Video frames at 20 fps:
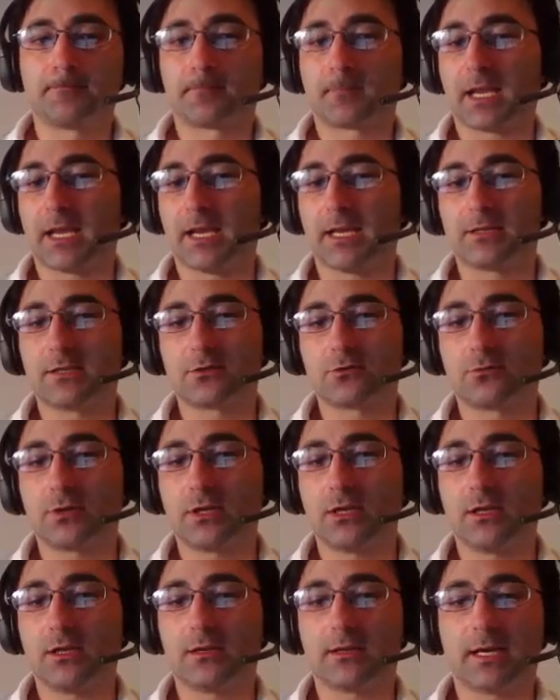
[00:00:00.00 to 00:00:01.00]

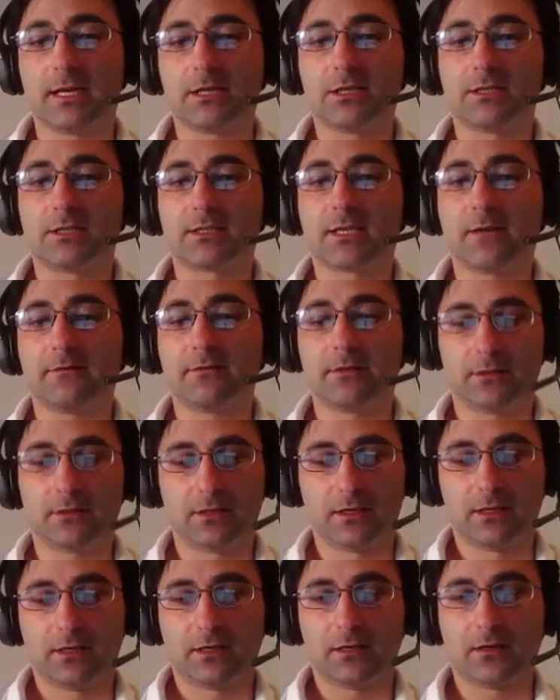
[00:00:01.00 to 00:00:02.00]
h3, knight g7,
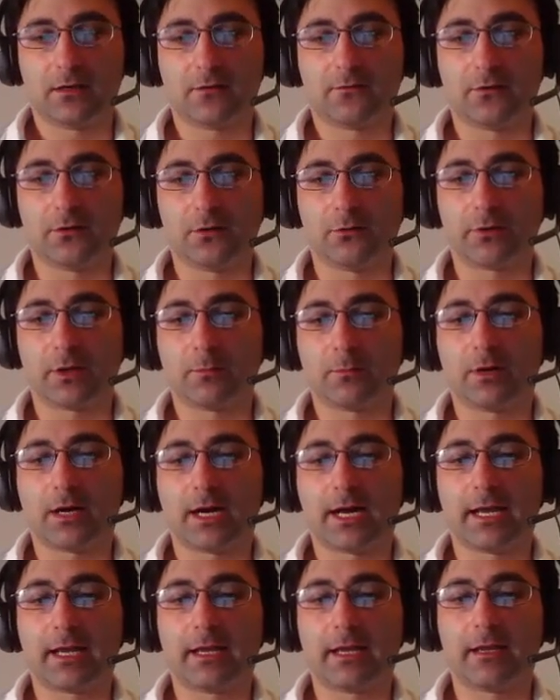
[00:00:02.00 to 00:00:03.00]
following
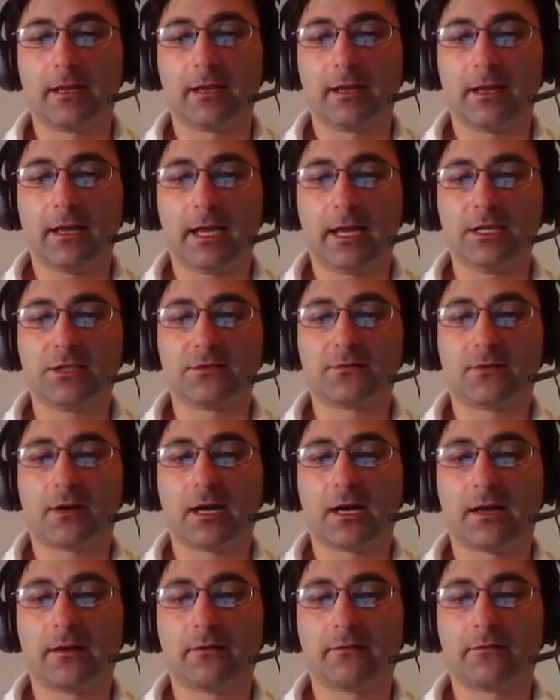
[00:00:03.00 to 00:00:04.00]
by
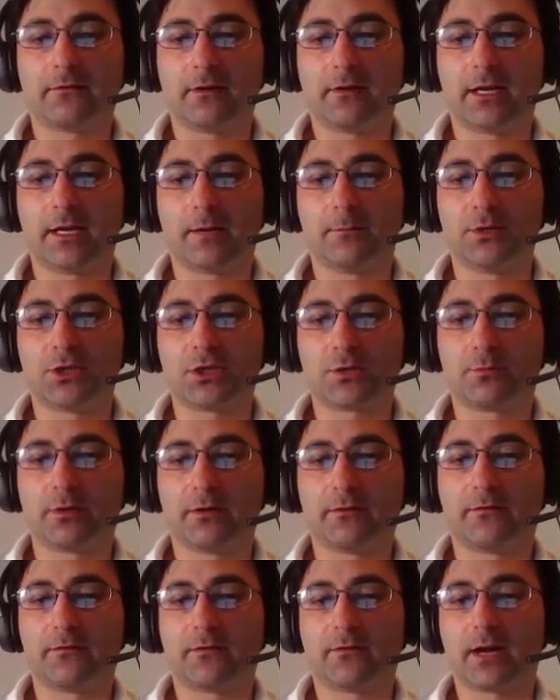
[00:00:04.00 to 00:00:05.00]
h5 and bishop
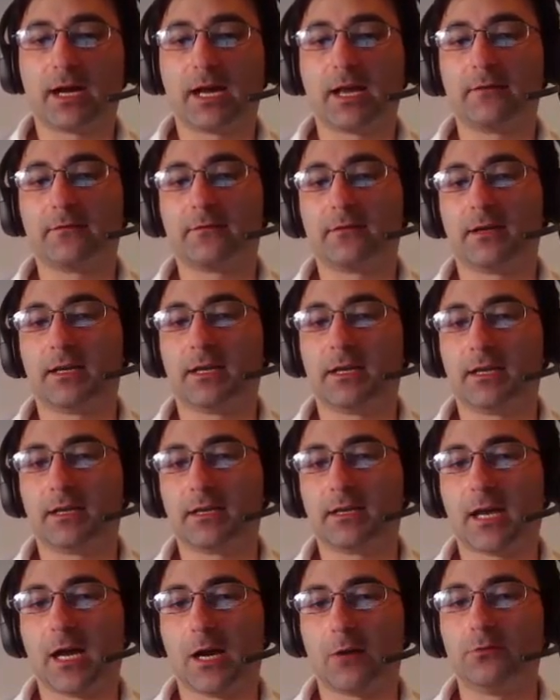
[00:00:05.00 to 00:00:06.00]
f5,
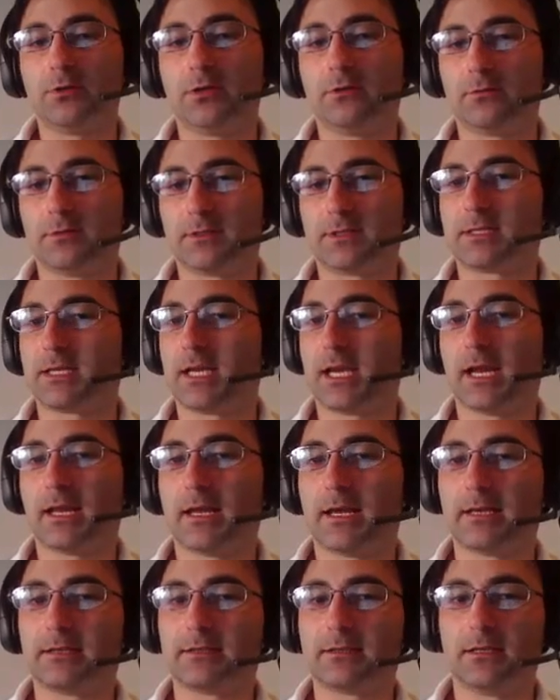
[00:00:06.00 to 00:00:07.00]
and I would even say
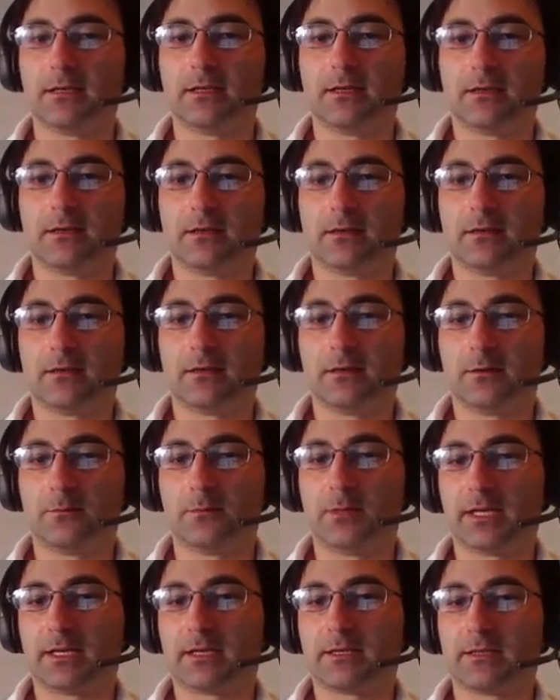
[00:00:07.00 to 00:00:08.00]
that
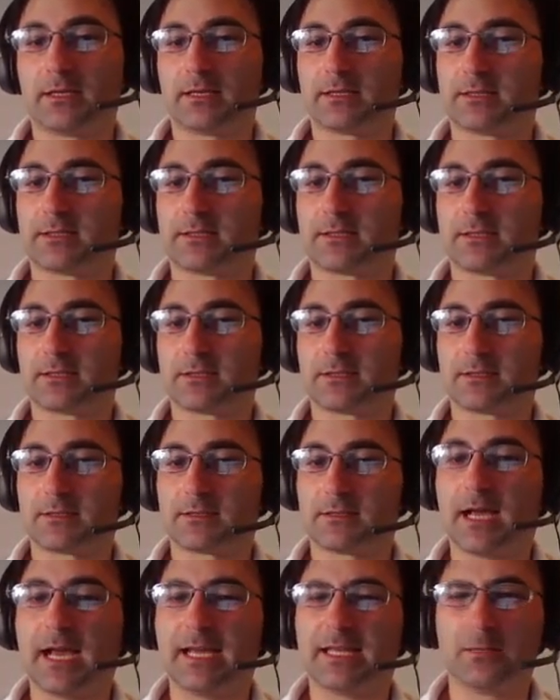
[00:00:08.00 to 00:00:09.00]
black has
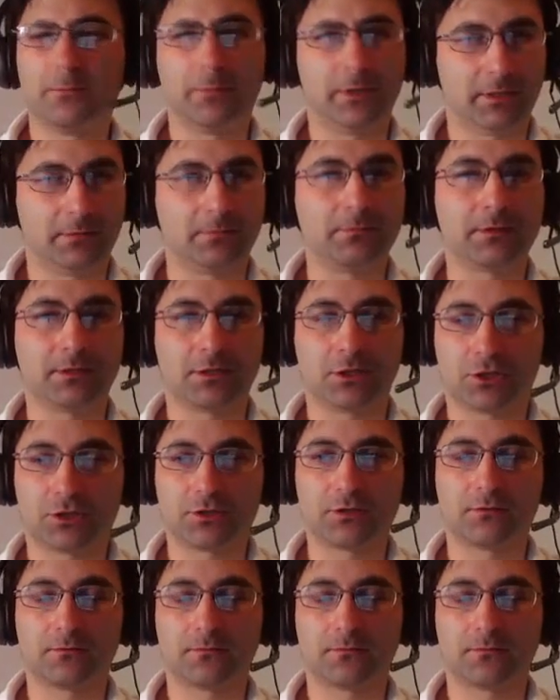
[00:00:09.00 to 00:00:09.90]
slightly better position.